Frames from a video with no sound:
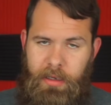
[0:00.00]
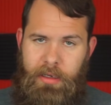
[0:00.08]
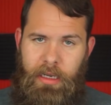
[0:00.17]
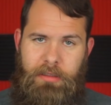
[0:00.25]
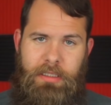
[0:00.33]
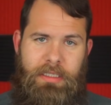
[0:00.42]

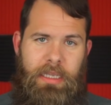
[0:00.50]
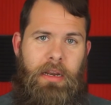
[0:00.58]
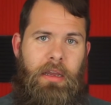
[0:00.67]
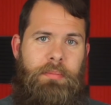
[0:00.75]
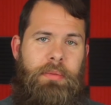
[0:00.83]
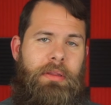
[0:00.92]
Now,
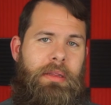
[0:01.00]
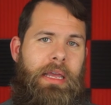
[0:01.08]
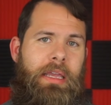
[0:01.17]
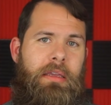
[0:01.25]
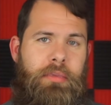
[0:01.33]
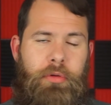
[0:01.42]
setup,
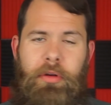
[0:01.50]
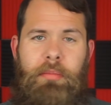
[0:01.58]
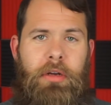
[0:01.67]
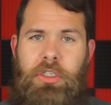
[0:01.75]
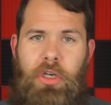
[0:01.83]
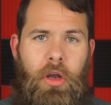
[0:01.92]
like pretty
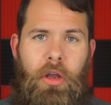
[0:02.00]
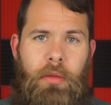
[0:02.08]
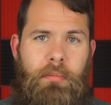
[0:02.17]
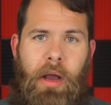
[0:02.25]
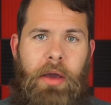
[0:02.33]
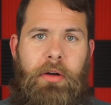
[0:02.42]
much all
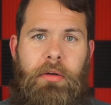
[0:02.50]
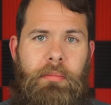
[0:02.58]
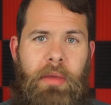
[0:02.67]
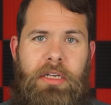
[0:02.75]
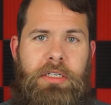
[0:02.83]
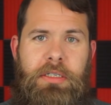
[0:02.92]
modern
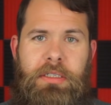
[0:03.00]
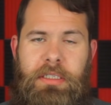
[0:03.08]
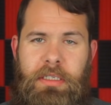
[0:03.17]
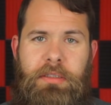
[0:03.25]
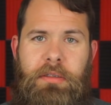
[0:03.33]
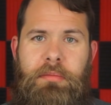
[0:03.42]
mesh
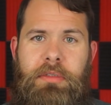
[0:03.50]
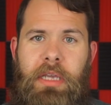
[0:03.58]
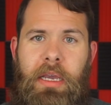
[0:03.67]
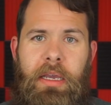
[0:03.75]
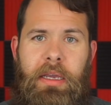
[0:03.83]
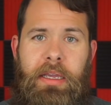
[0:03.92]
systems,
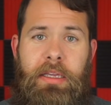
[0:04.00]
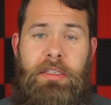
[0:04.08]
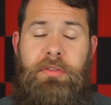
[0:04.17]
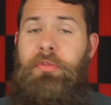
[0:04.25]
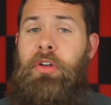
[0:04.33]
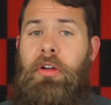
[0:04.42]

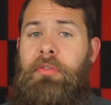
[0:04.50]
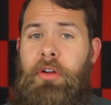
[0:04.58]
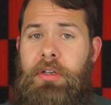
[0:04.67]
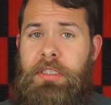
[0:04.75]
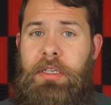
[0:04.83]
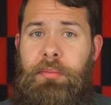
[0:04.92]
is very,
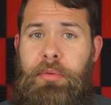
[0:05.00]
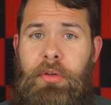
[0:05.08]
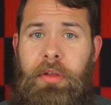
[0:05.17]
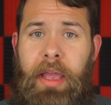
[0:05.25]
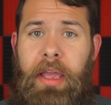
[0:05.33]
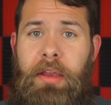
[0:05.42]
very
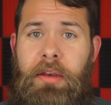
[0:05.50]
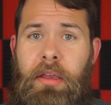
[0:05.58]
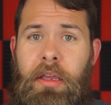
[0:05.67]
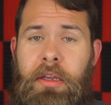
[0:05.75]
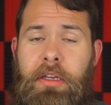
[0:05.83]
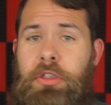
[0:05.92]
simple and
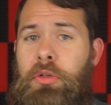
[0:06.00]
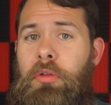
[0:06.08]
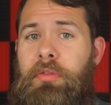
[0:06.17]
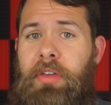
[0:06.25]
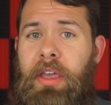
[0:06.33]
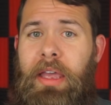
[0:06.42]

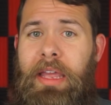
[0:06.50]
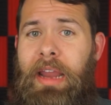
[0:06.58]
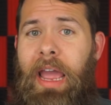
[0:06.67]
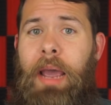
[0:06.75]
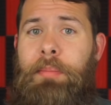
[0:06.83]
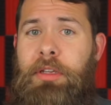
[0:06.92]
controlled via an
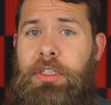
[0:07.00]
app